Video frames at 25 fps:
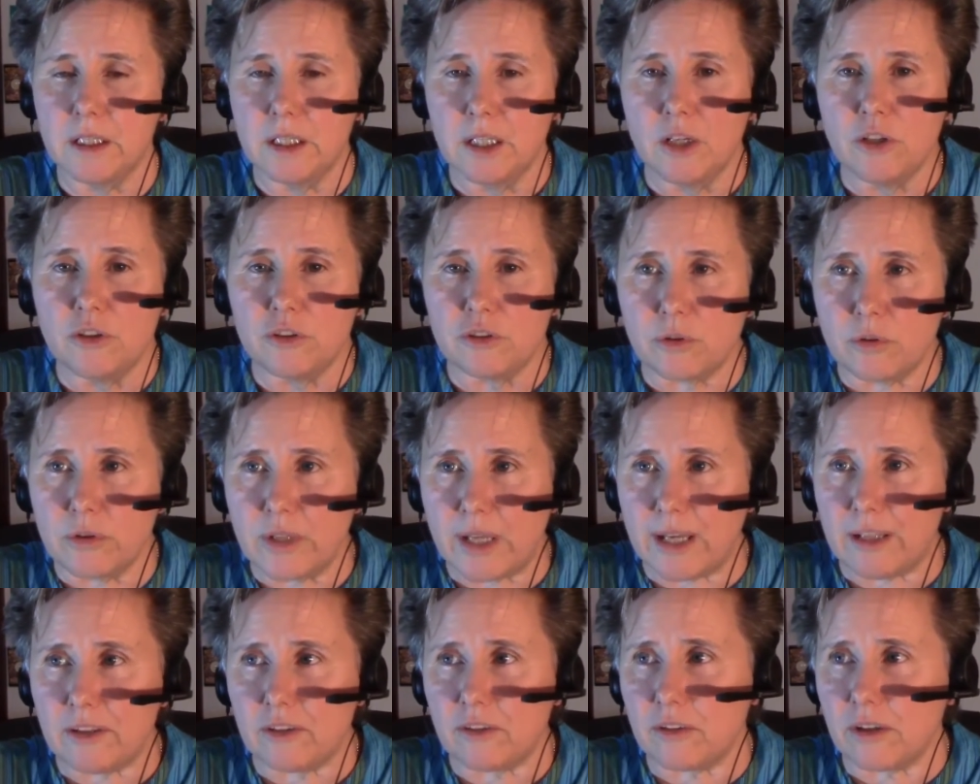So
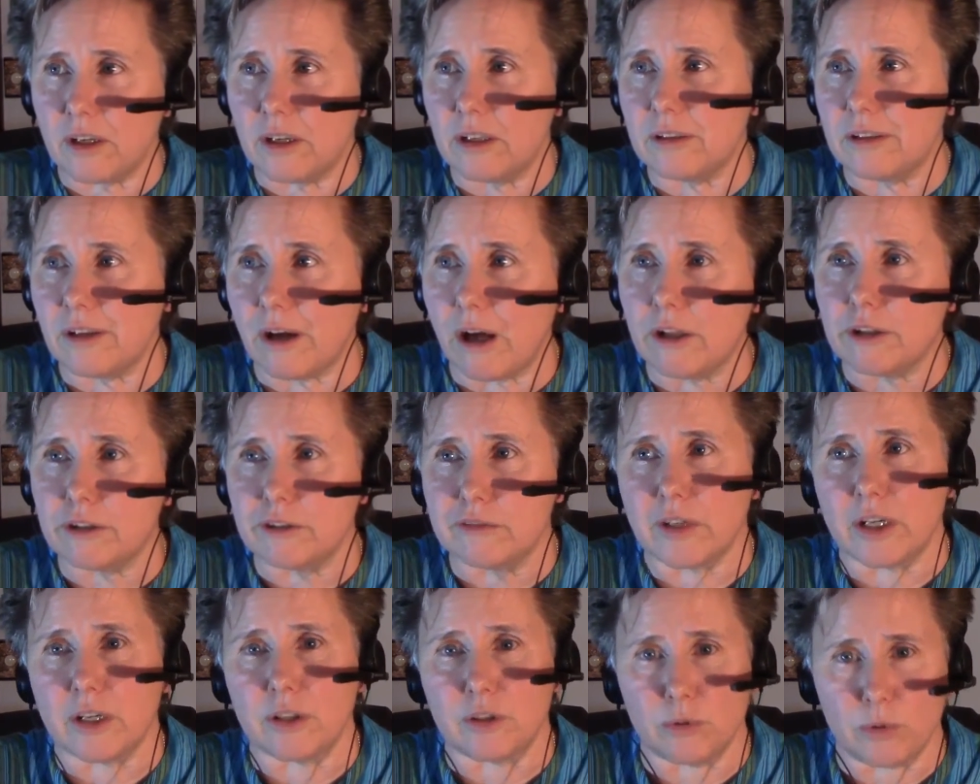that's a dollar
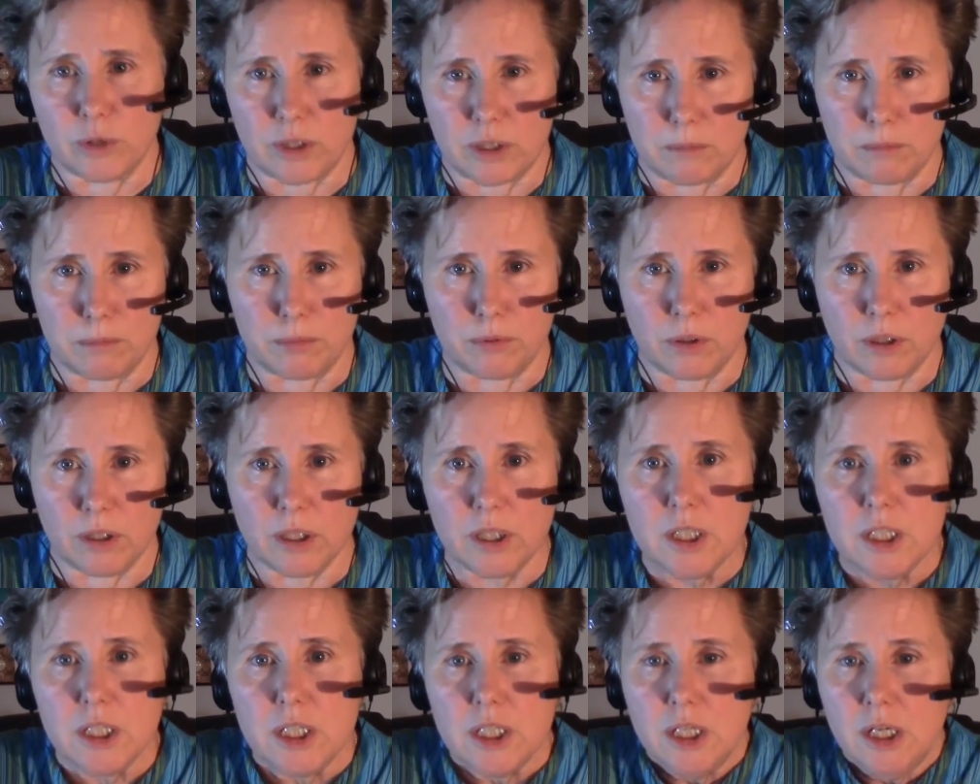value it can put.
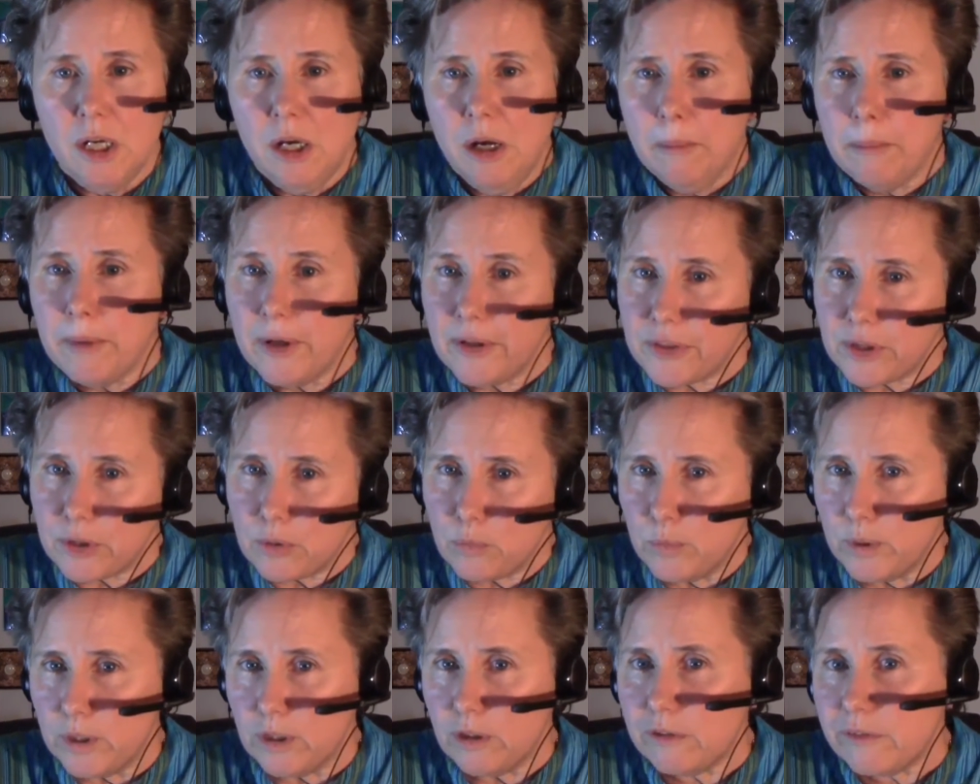But the
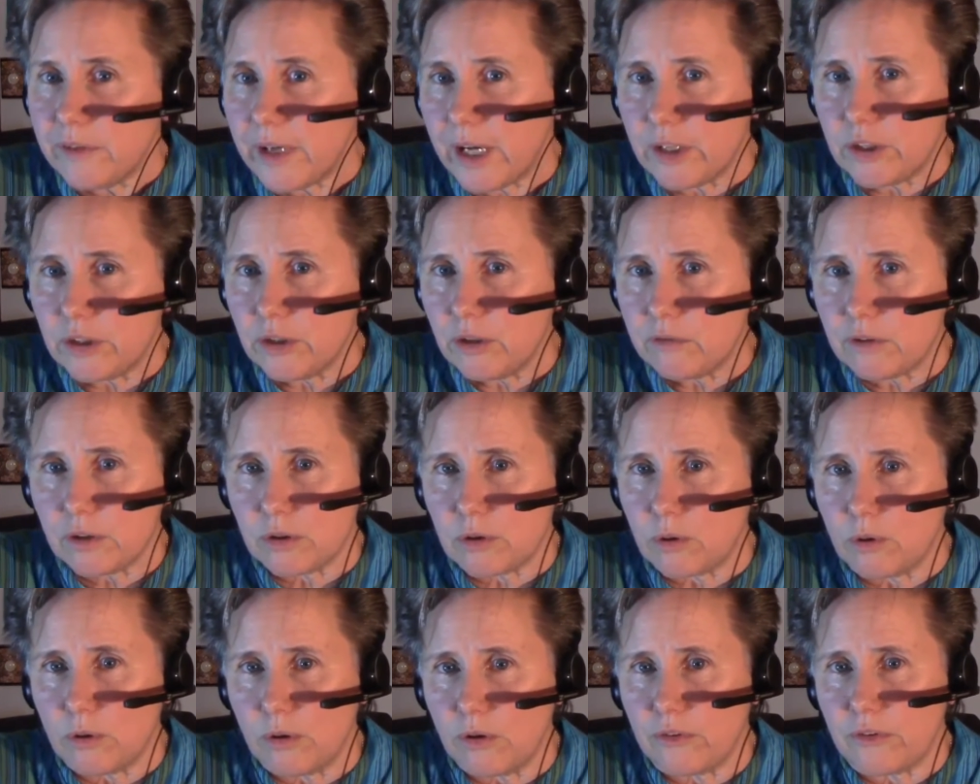real value of the
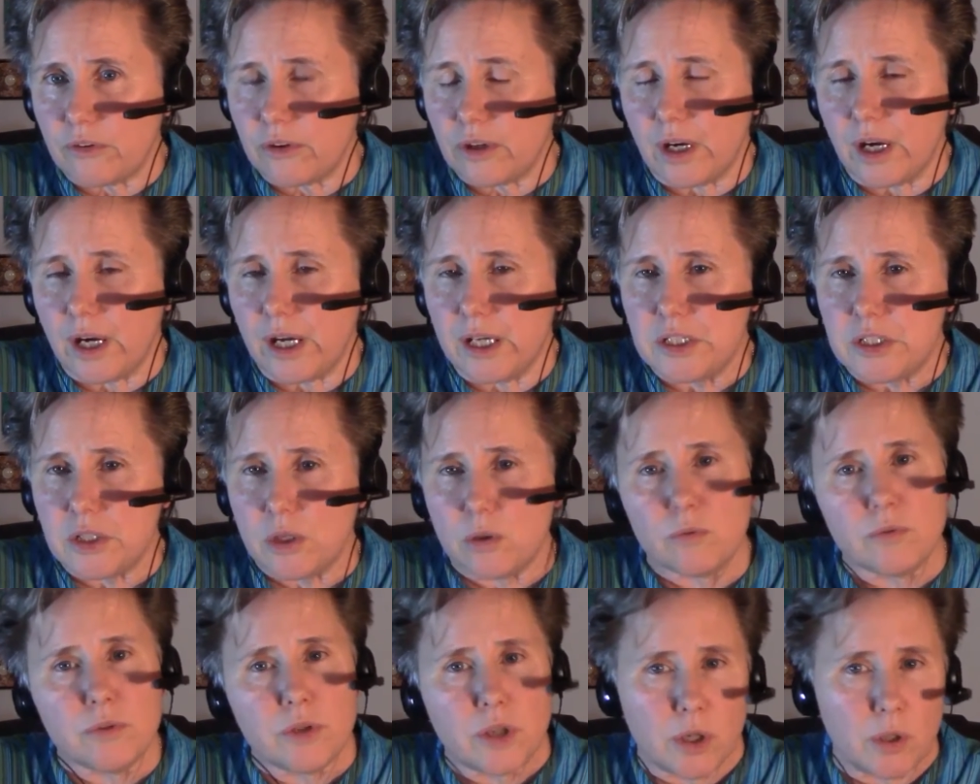course, I
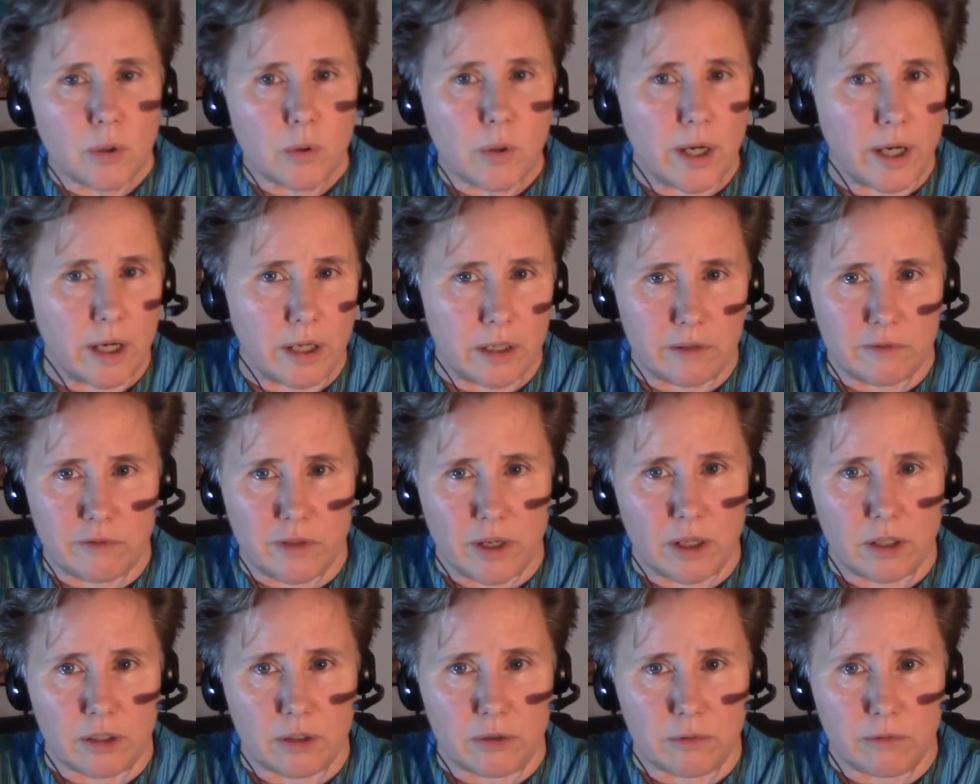don't know how to
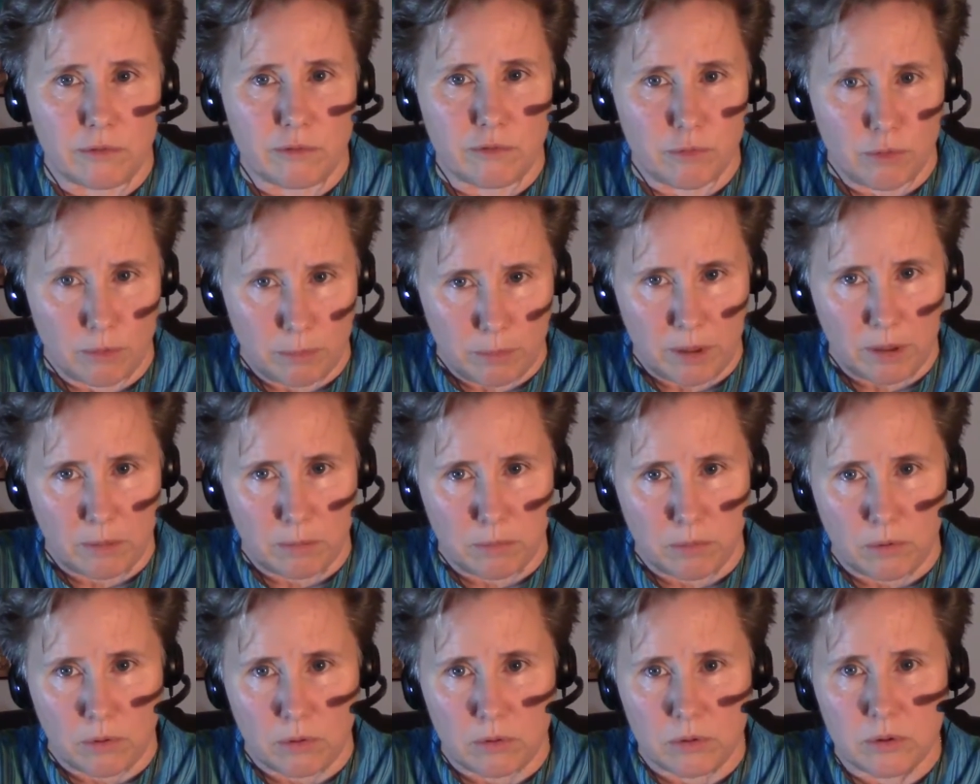value for
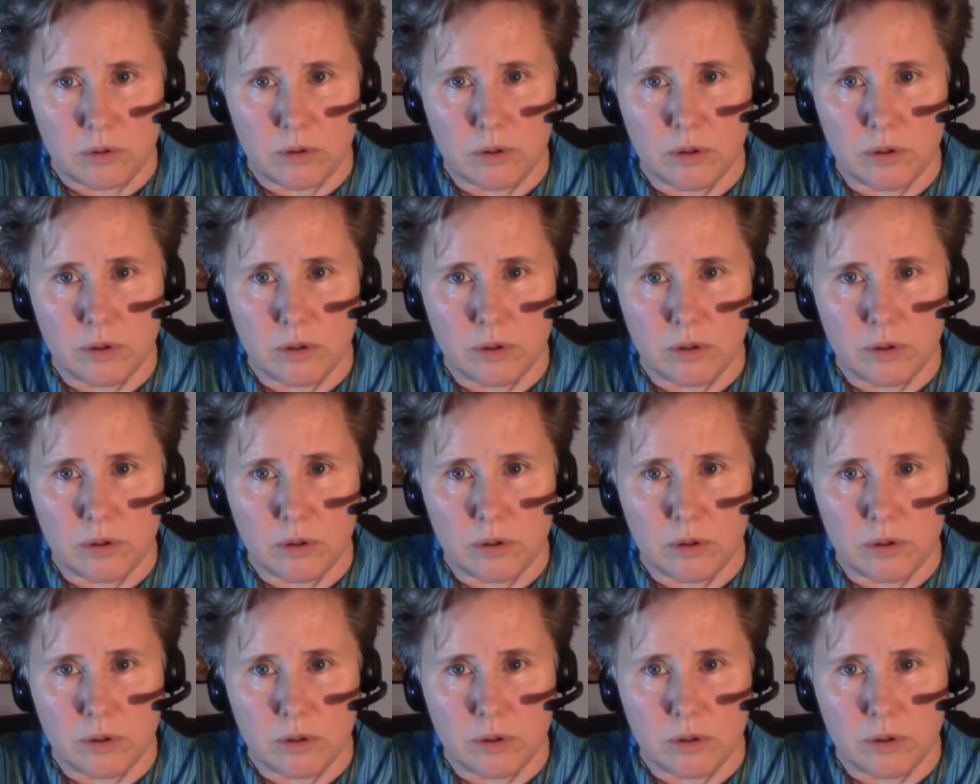people.